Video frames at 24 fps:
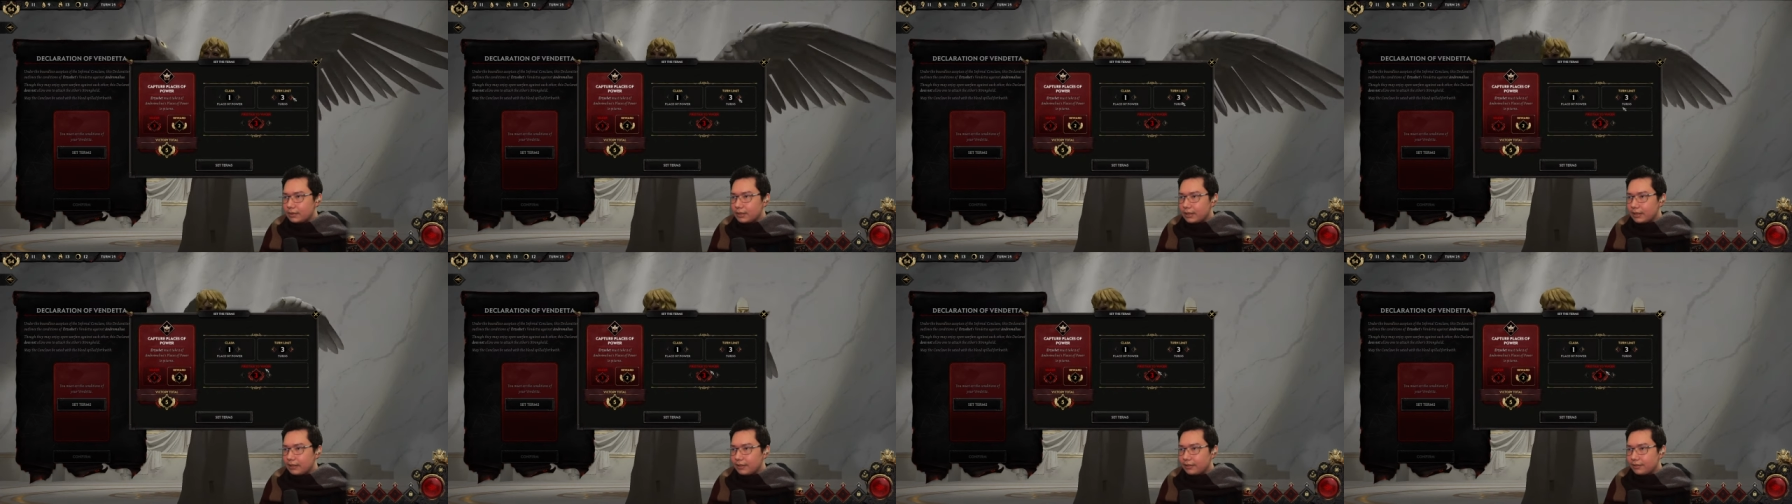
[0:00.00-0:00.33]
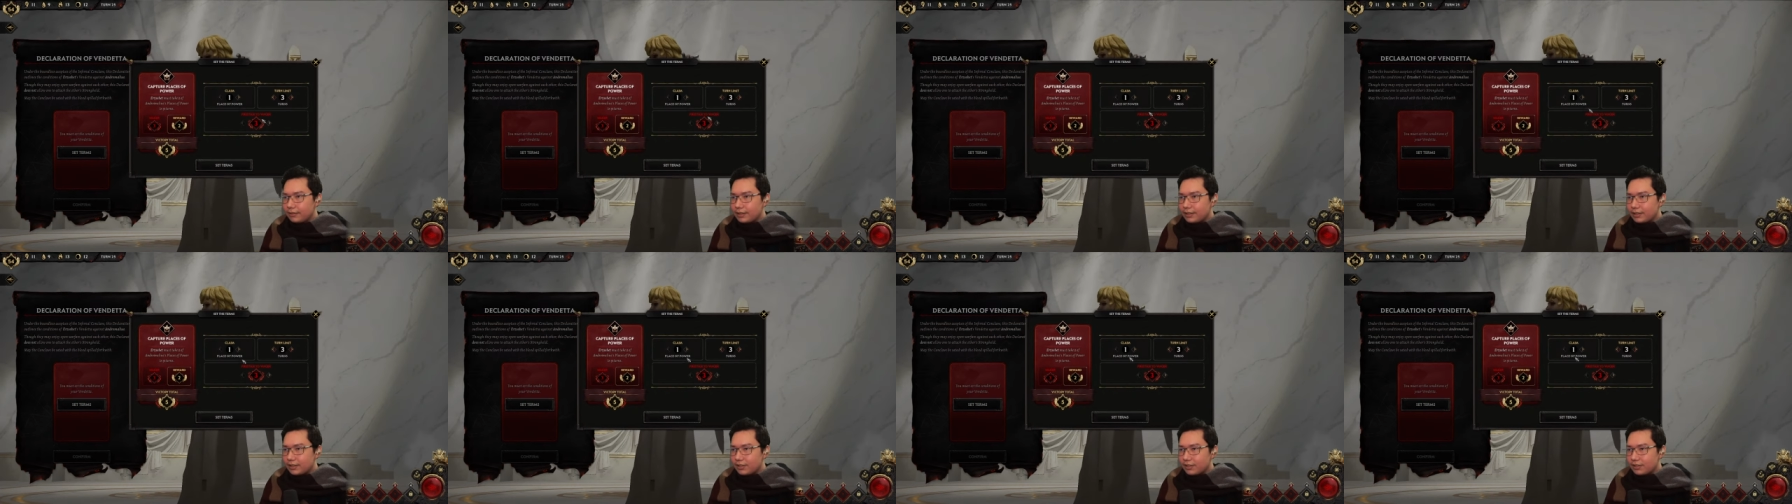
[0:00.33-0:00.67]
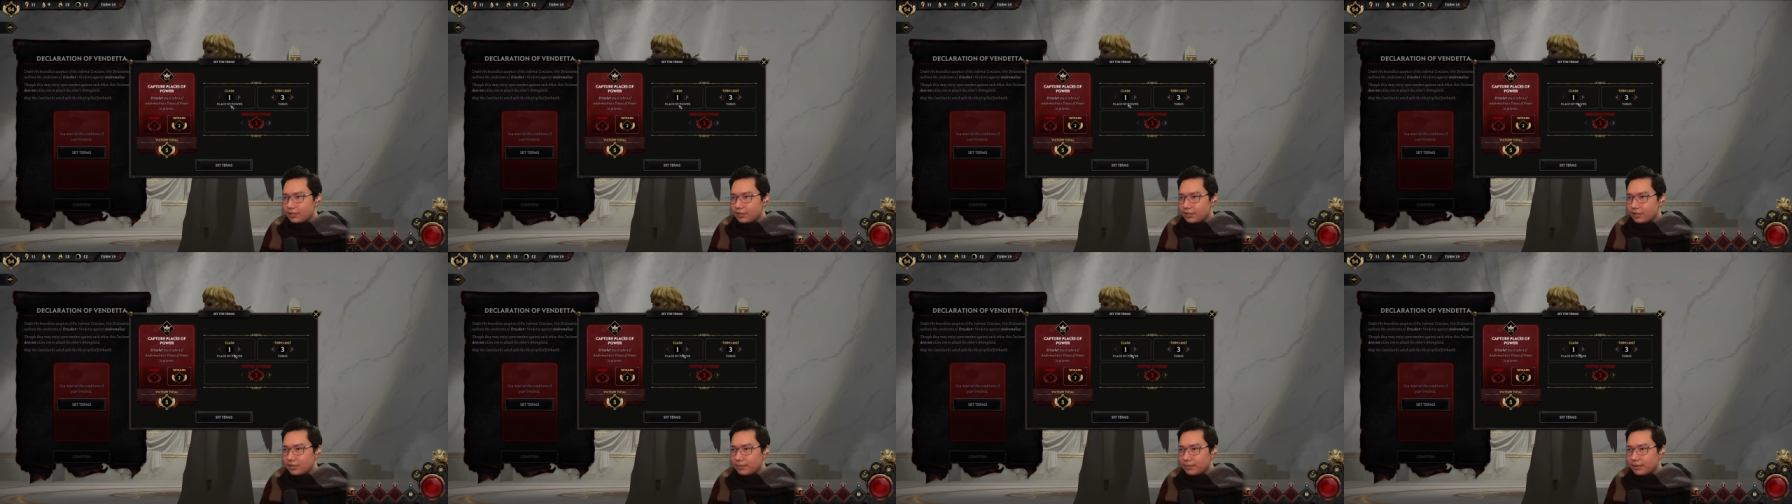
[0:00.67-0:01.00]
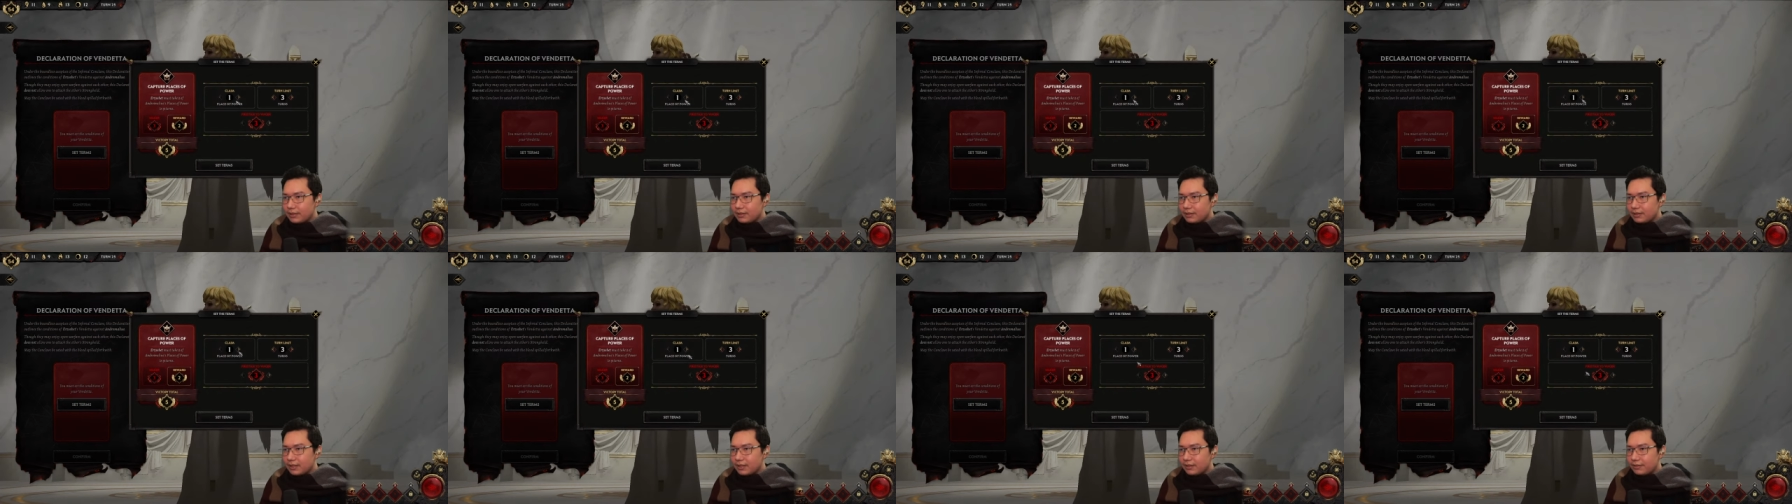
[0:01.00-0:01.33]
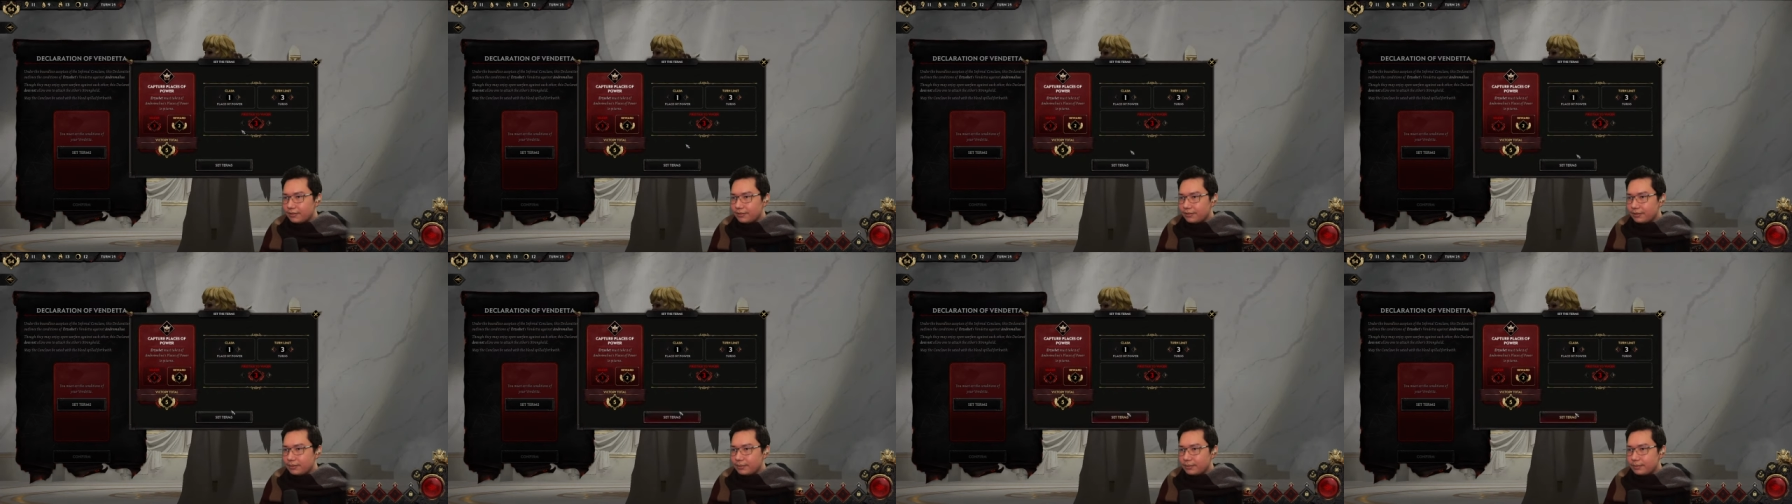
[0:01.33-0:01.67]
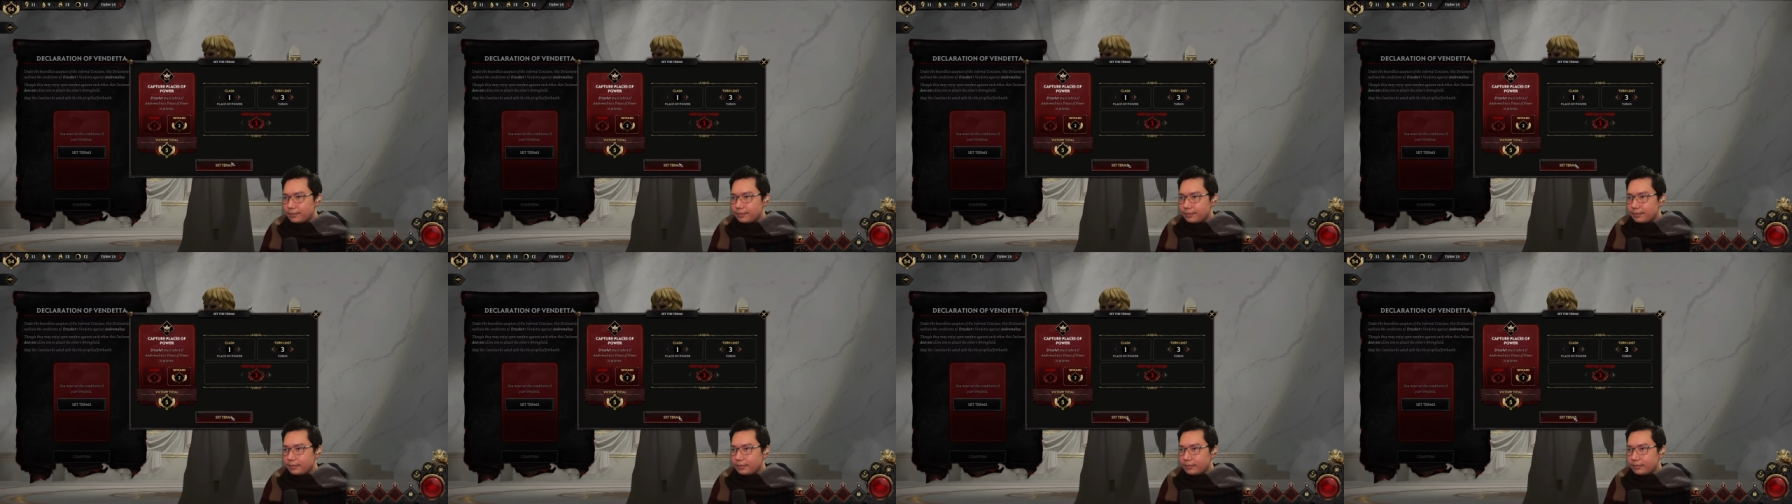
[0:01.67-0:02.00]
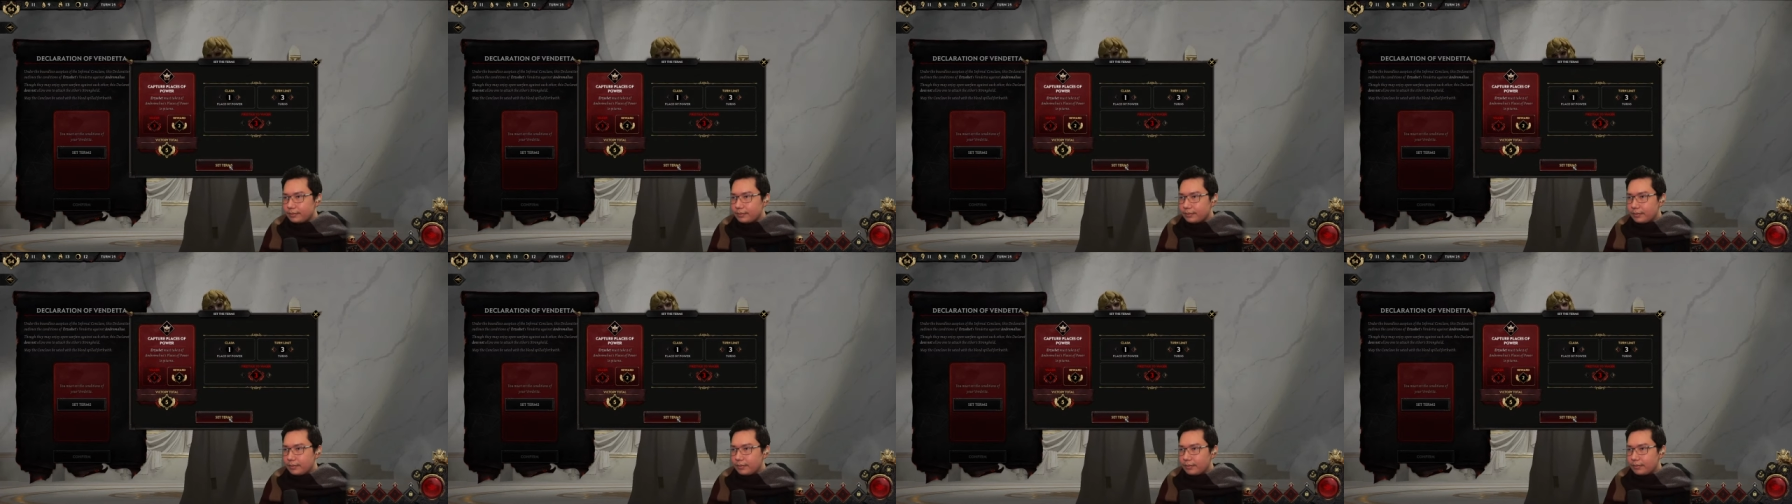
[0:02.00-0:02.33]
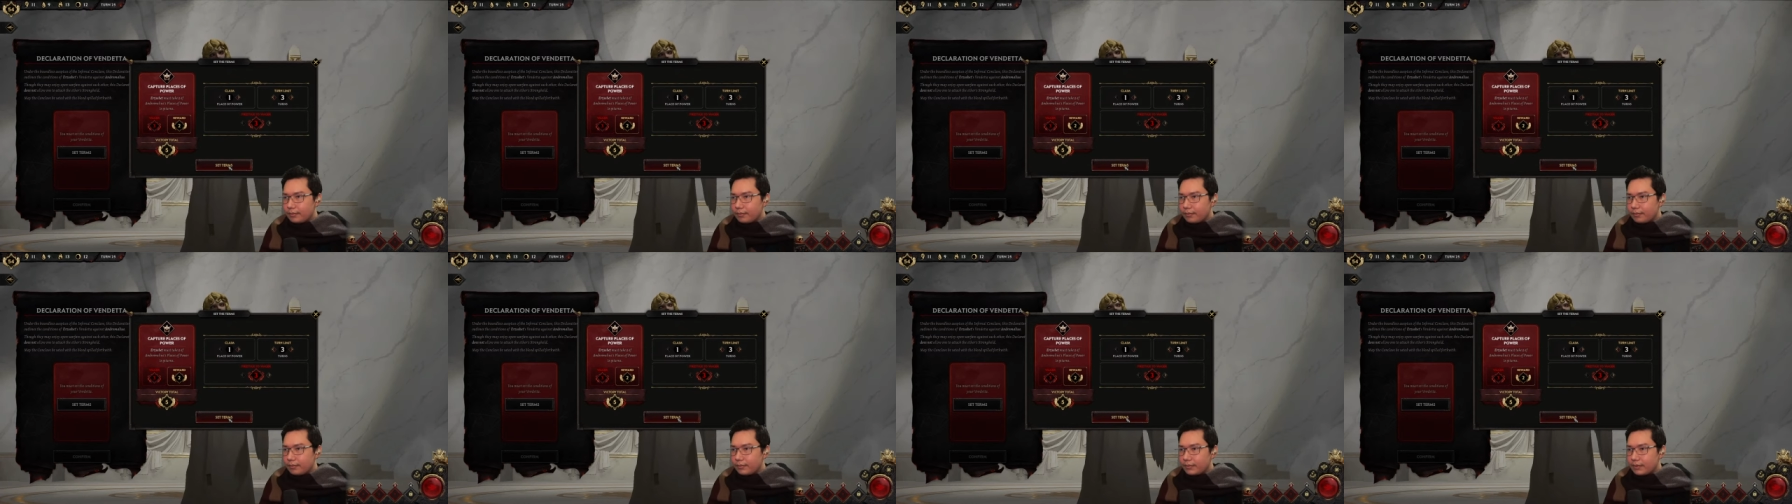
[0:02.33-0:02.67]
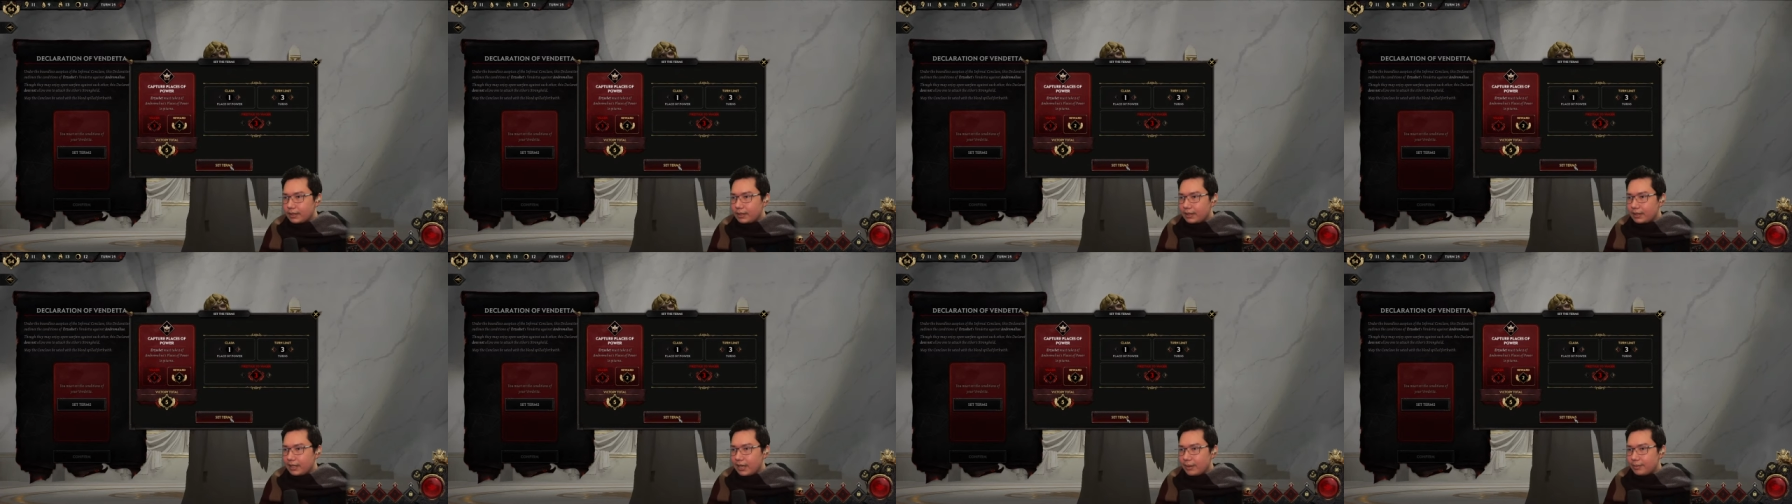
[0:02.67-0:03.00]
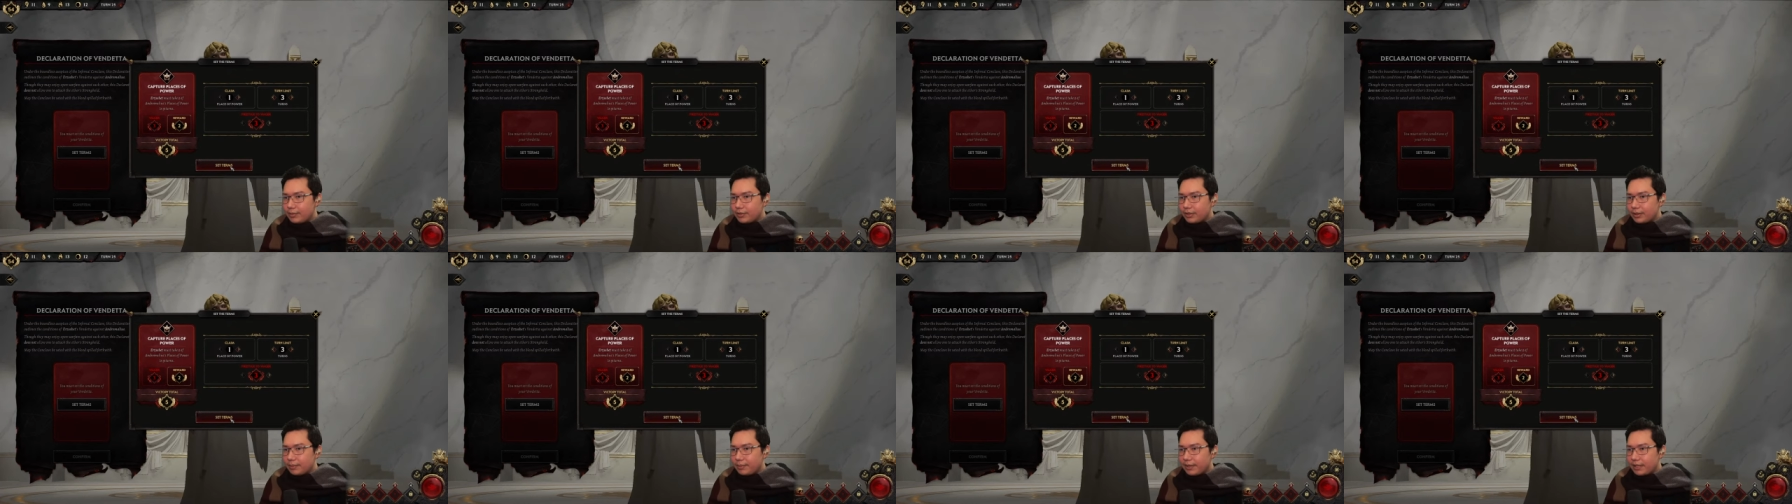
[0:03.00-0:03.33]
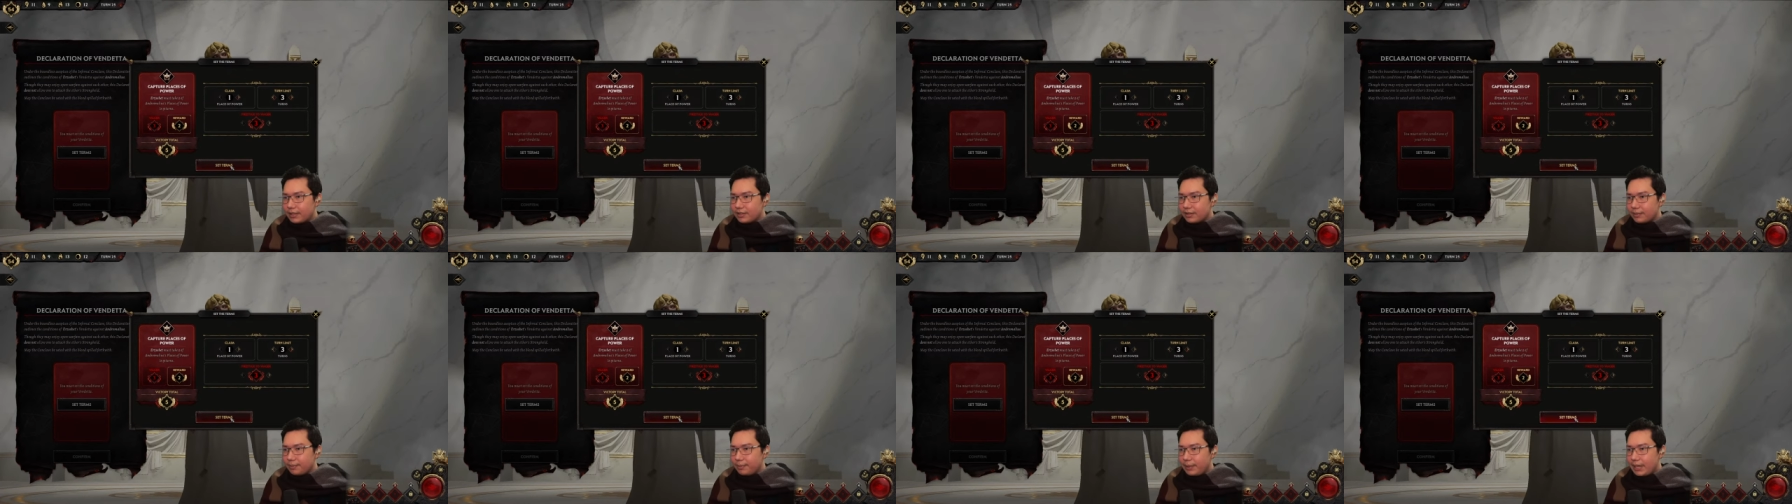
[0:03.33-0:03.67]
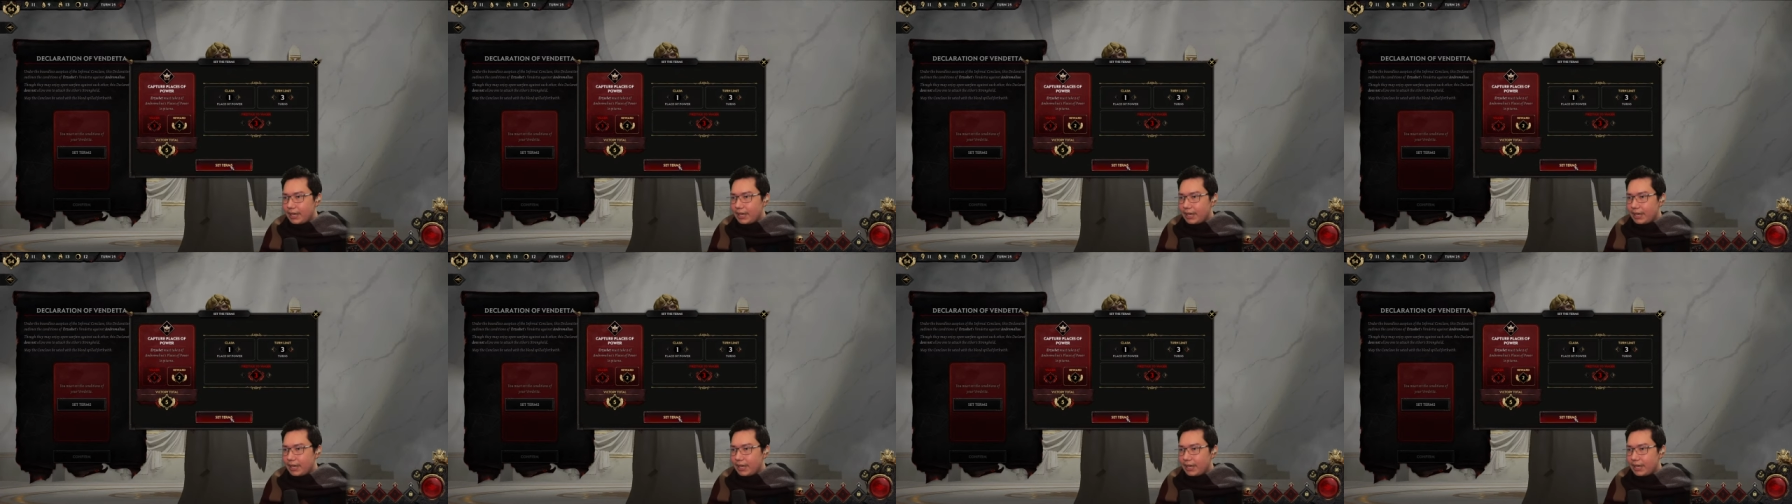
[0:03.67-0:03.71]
Uh, three turns, just to be safe. Capture a place of